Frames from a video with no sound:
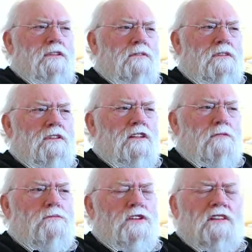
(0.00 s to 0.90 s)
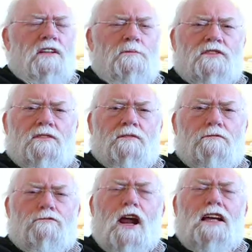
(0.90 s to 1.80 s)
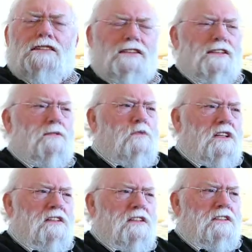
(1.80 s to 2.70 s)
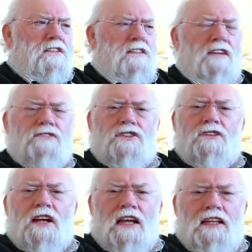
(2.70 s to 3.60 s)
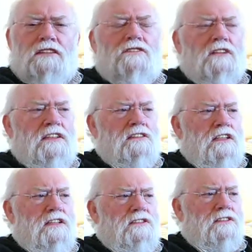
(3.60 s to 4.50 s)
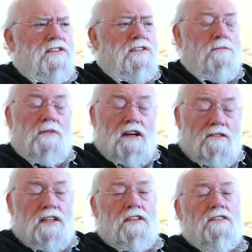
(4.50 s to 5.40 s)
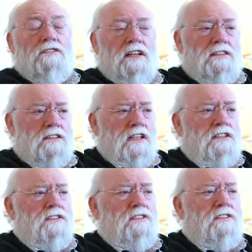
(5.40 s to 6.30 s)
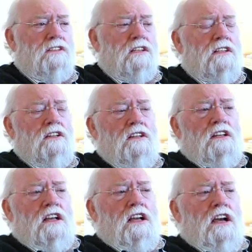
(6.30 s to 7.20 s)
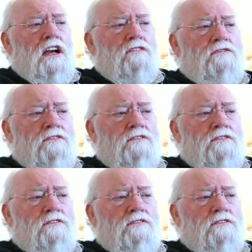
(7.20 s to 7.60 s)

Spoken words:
the number keeps rising, but I think it's 7 or 8 translations, American translations of